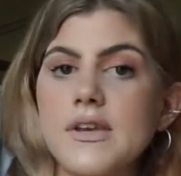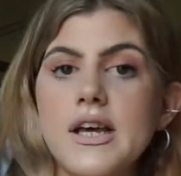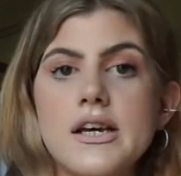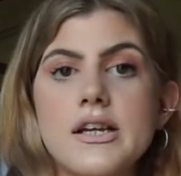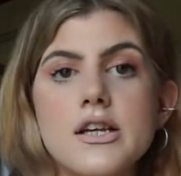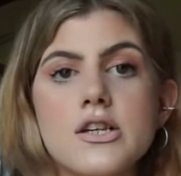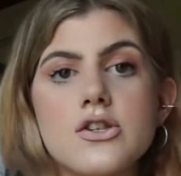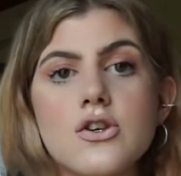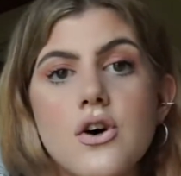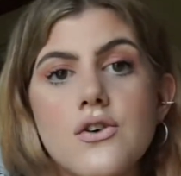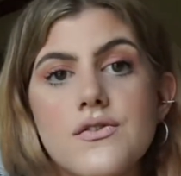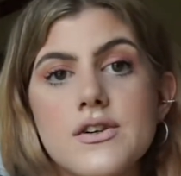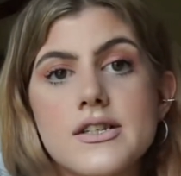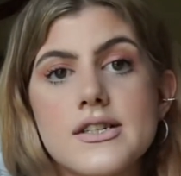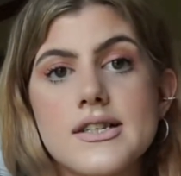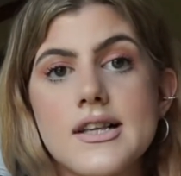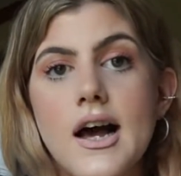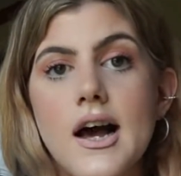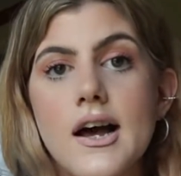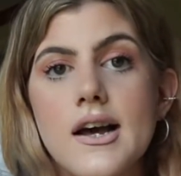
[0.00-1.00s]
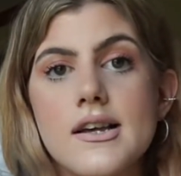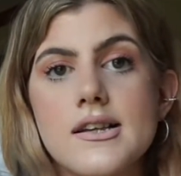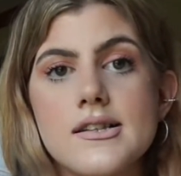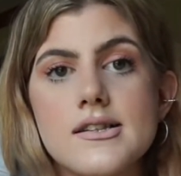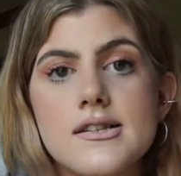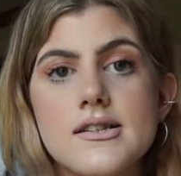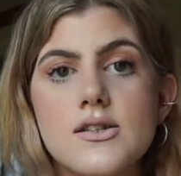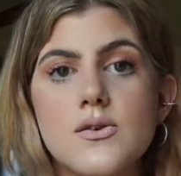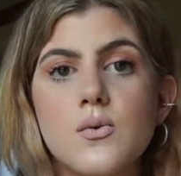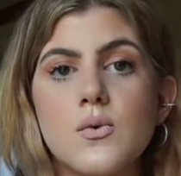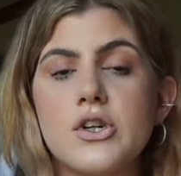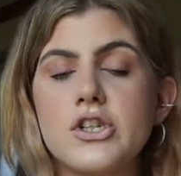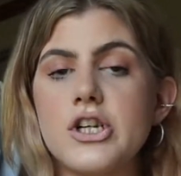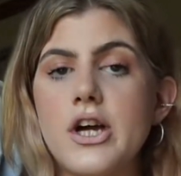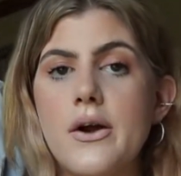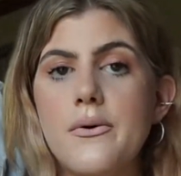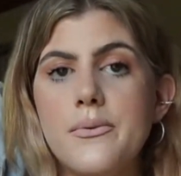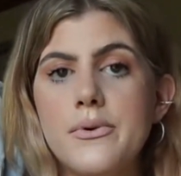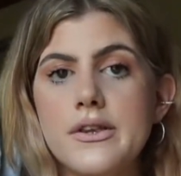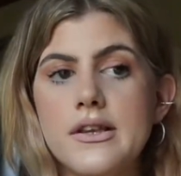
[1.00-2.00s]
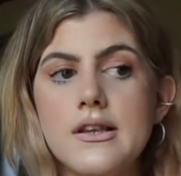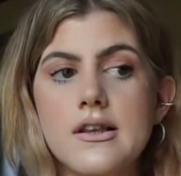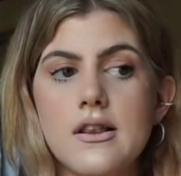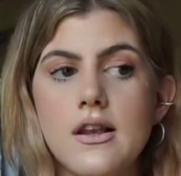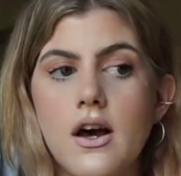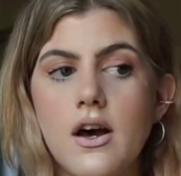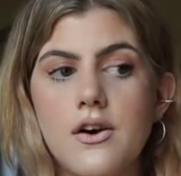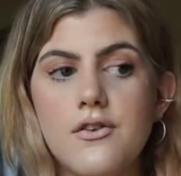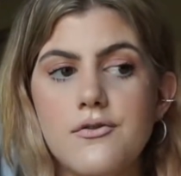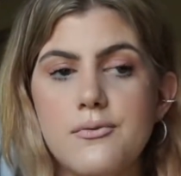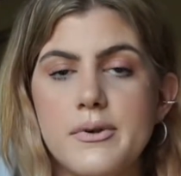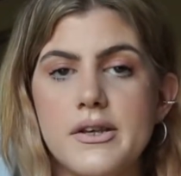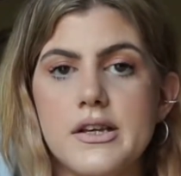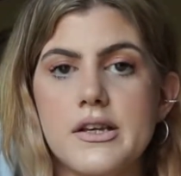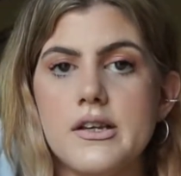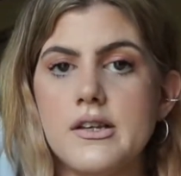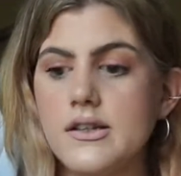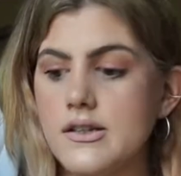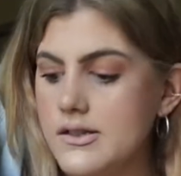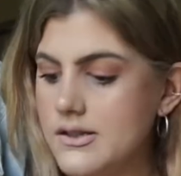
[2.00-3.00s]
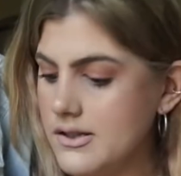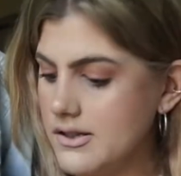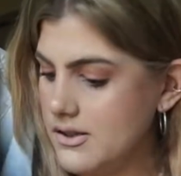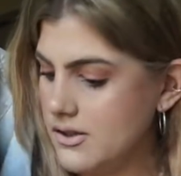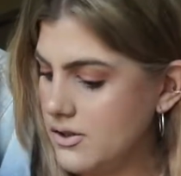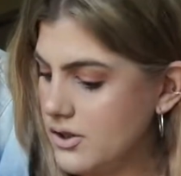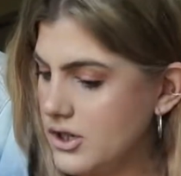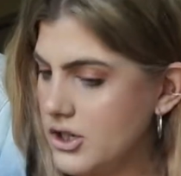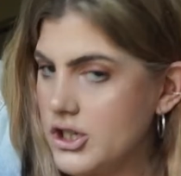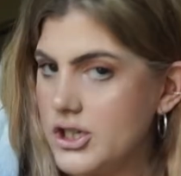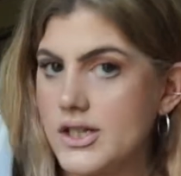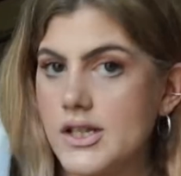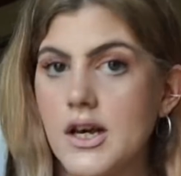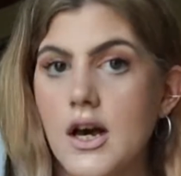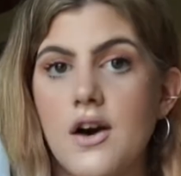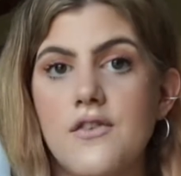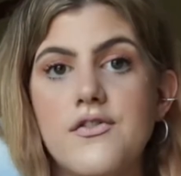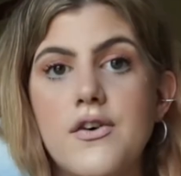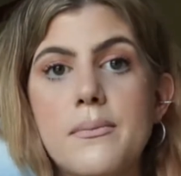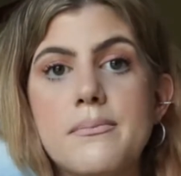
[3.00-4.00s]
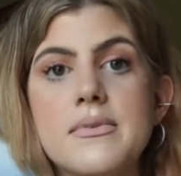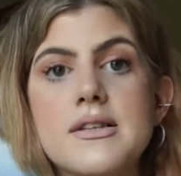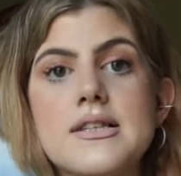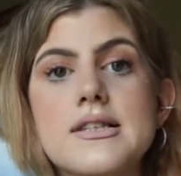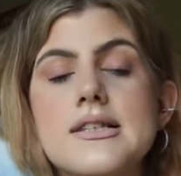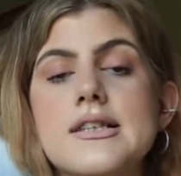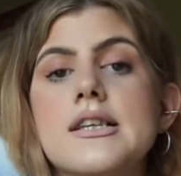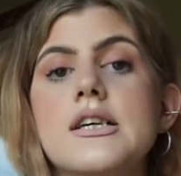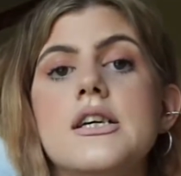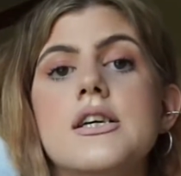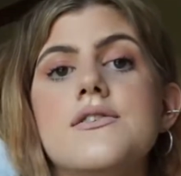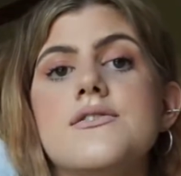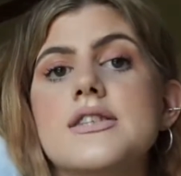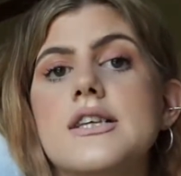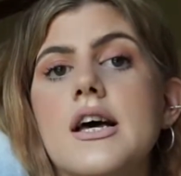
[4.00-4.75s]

it is oversized, which I really love because you could just cuff up the sleeves